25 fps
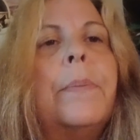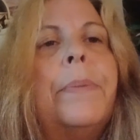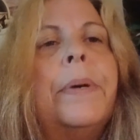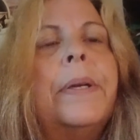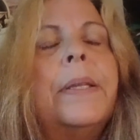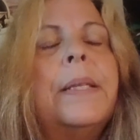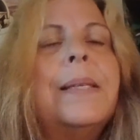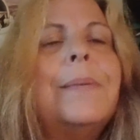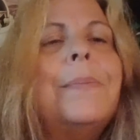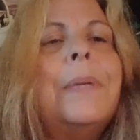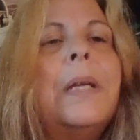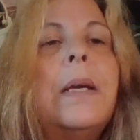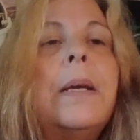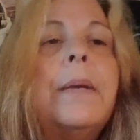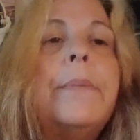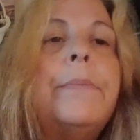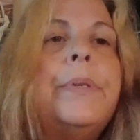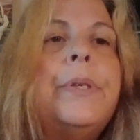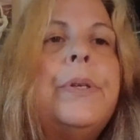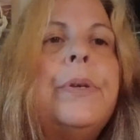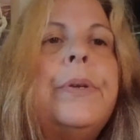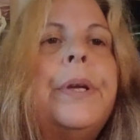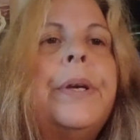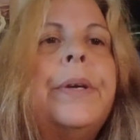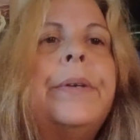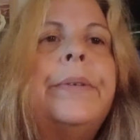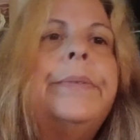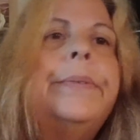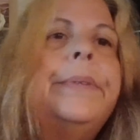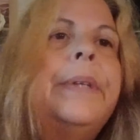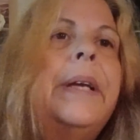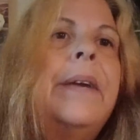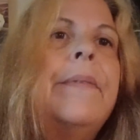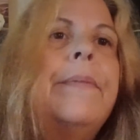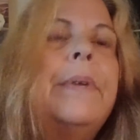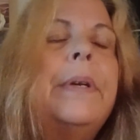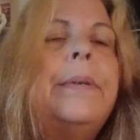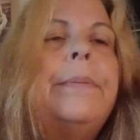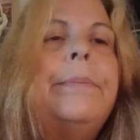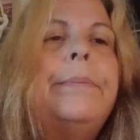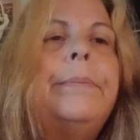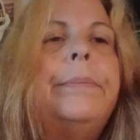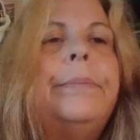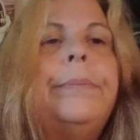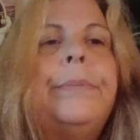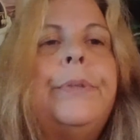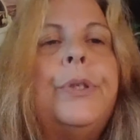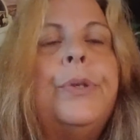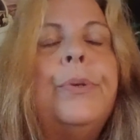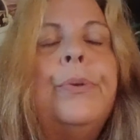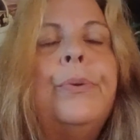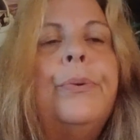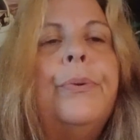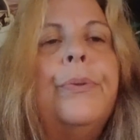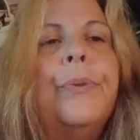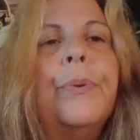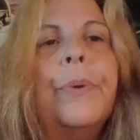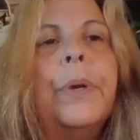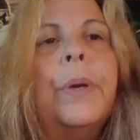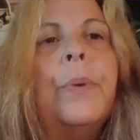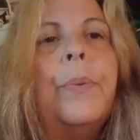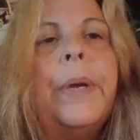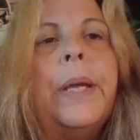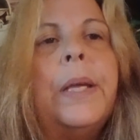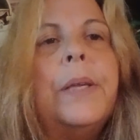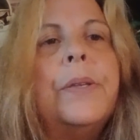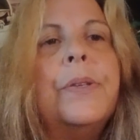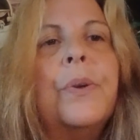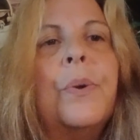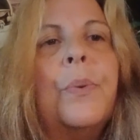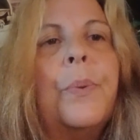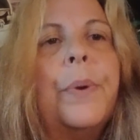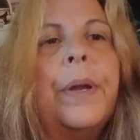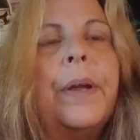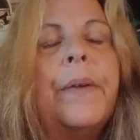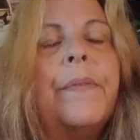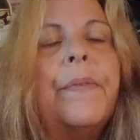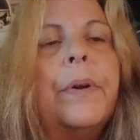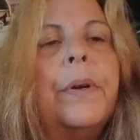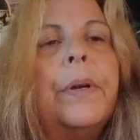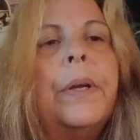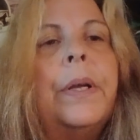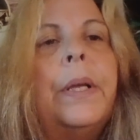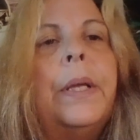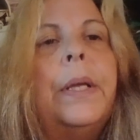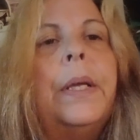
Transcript: But sometimes, every 2, 3 weeks or whatever,